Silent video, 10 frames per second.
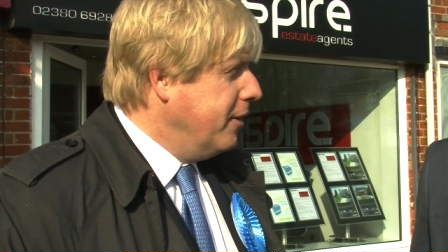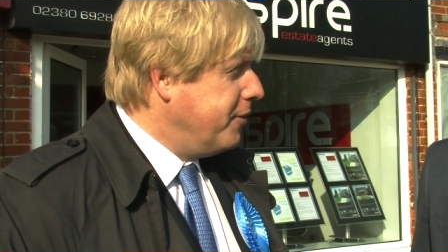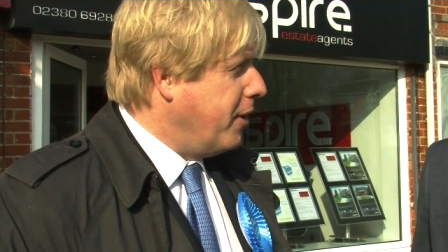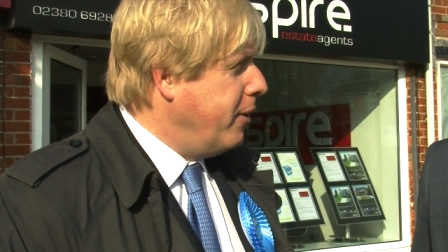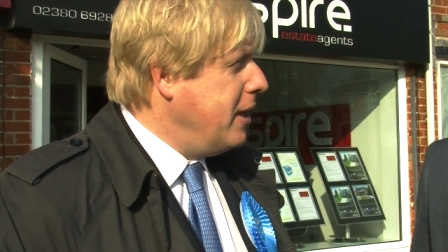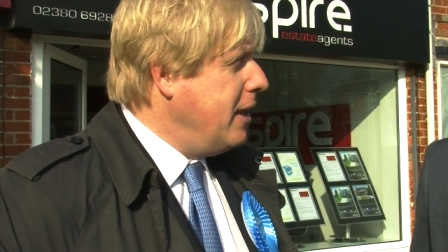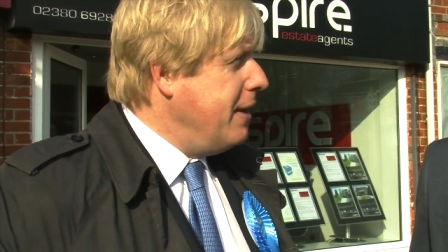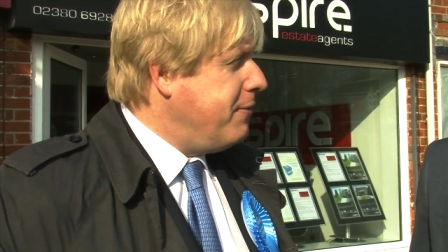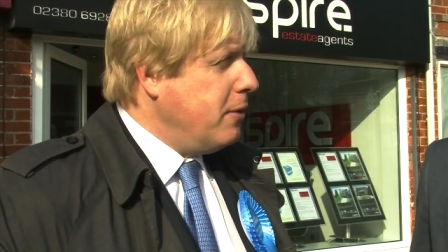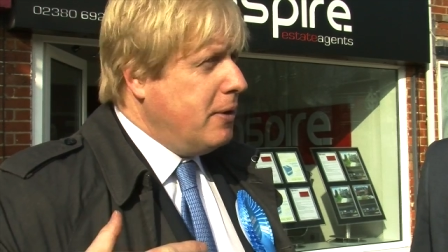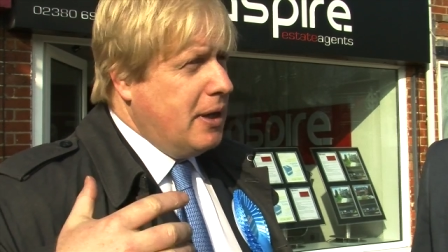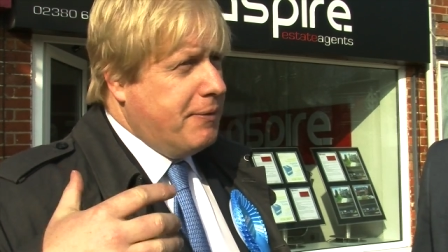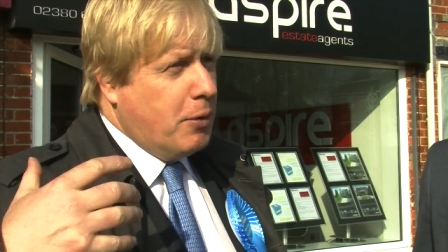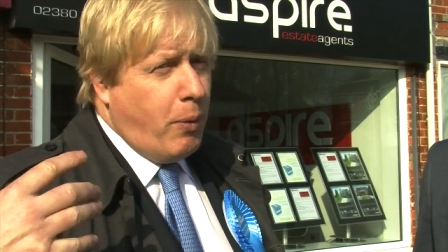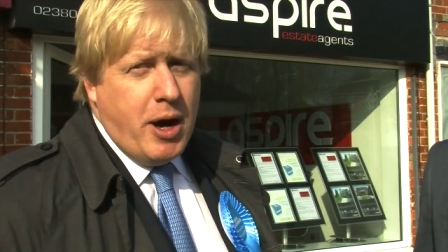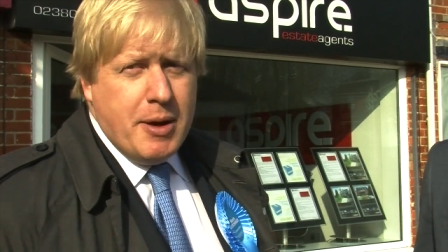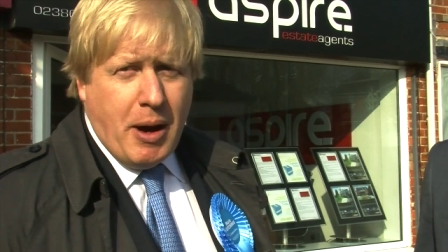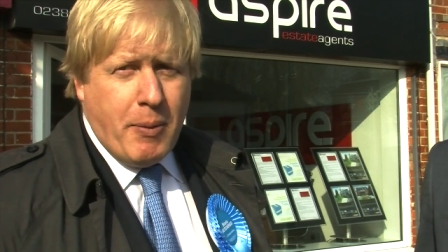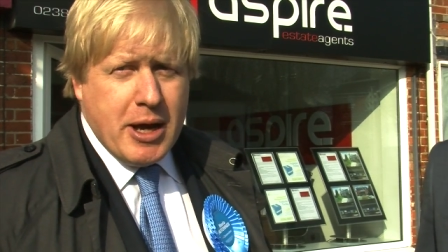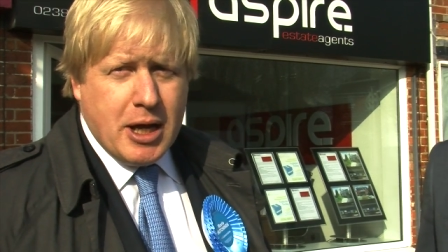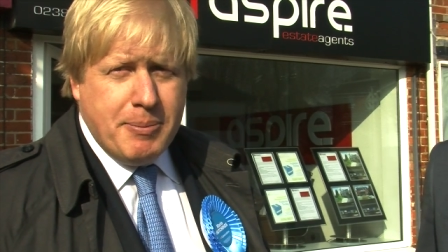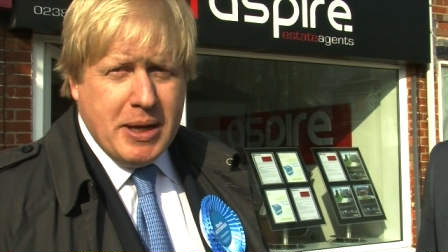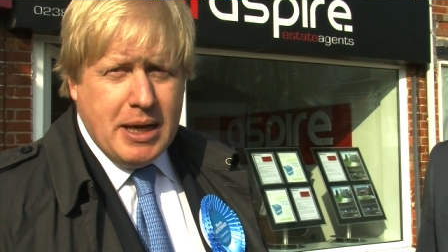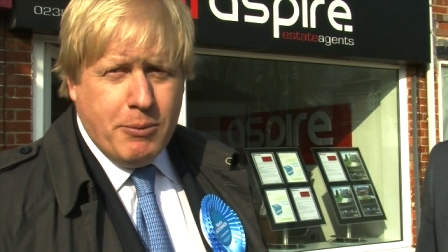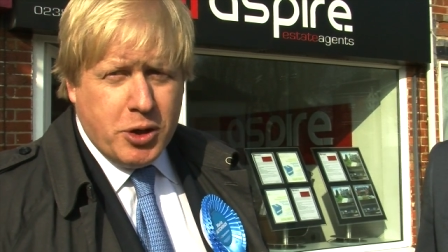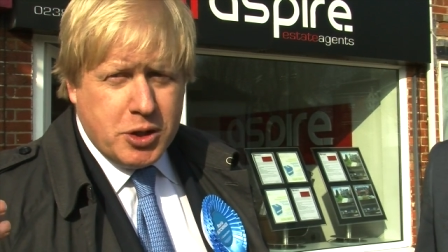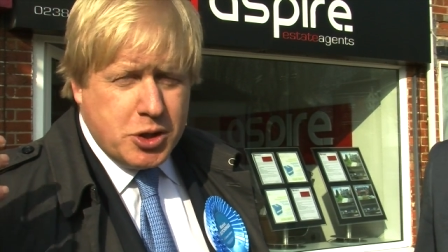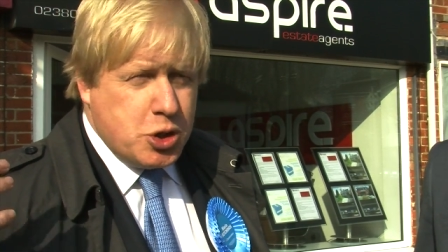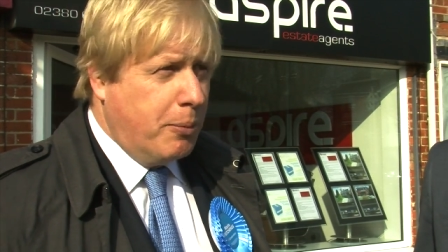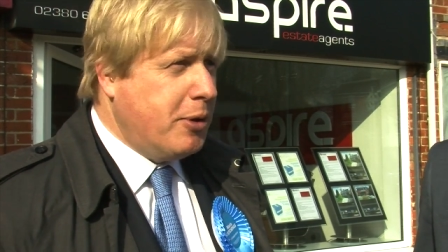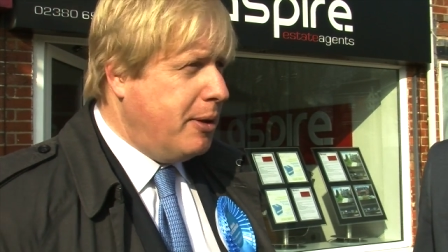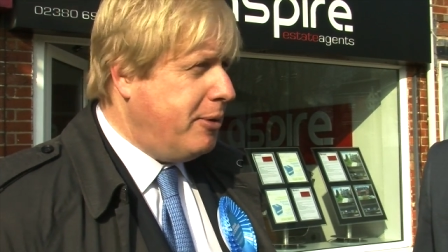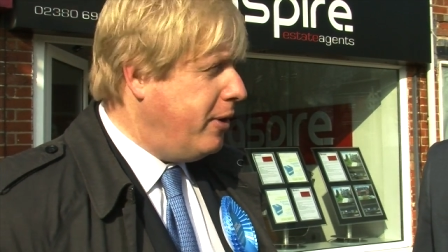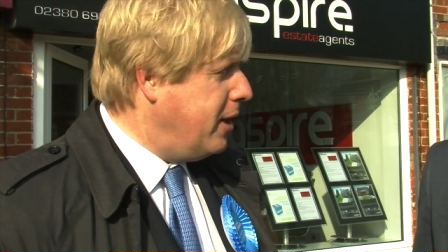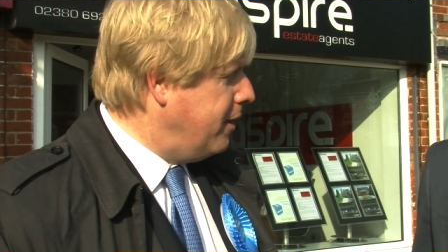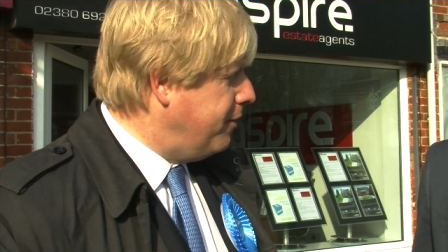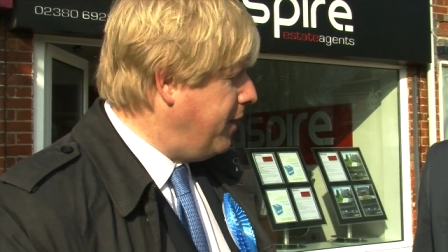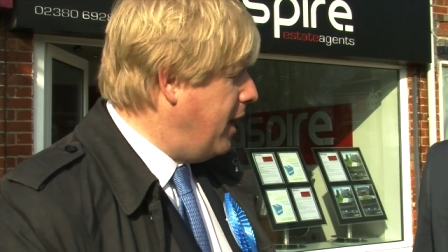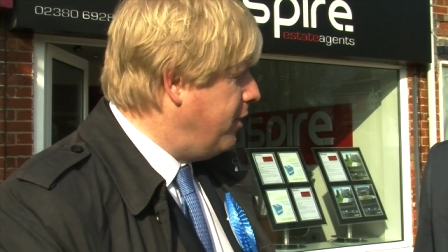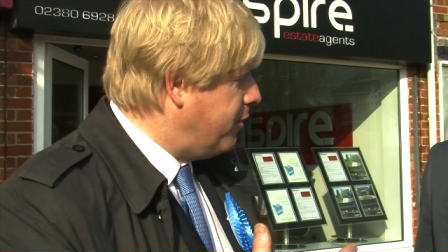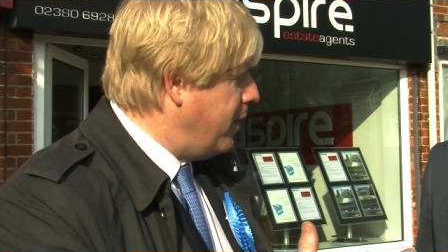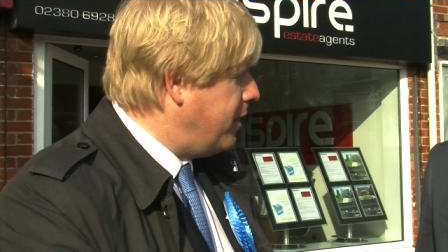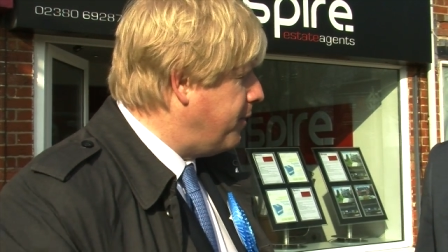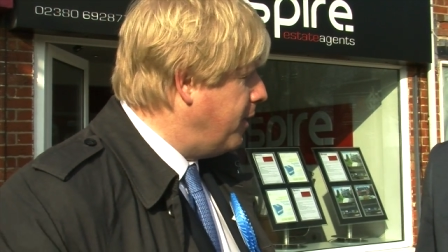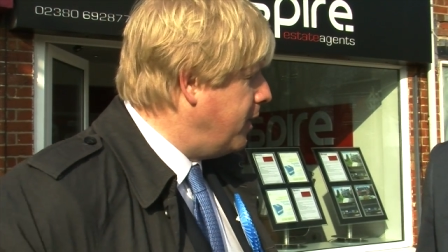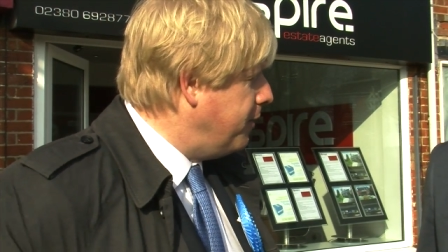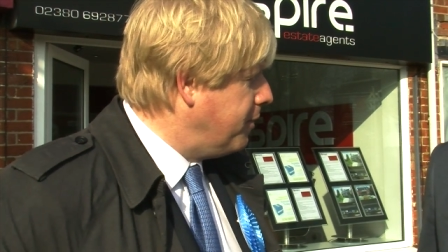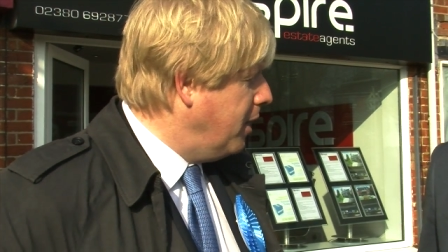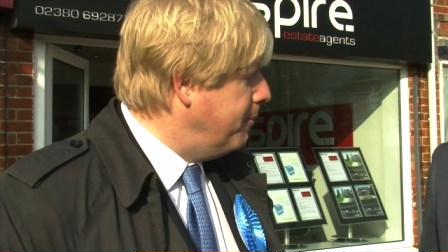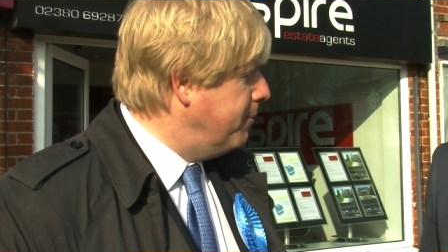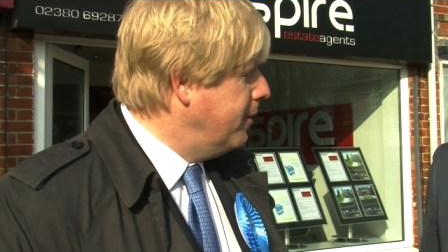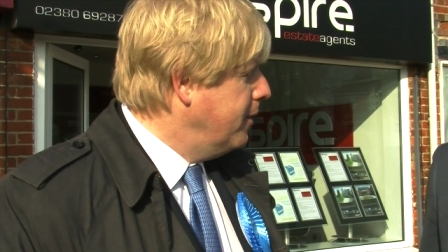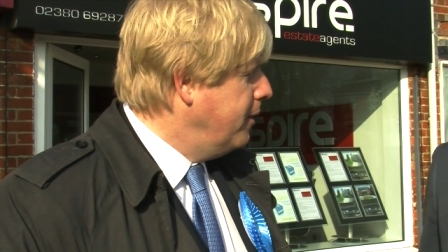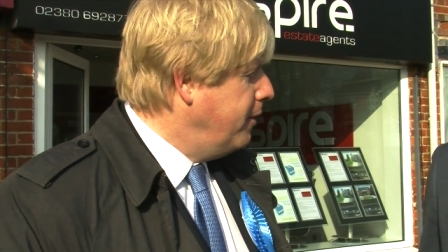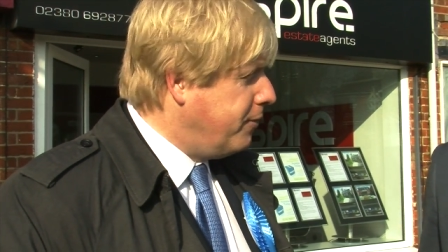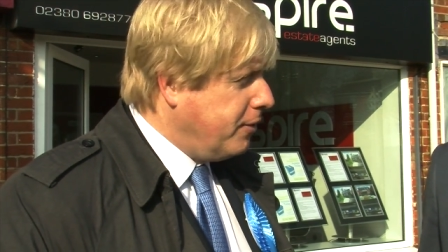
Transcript: So if you if you're worried about where you're going to be, what job you're going to be doing in 10, 20, 30 years time, you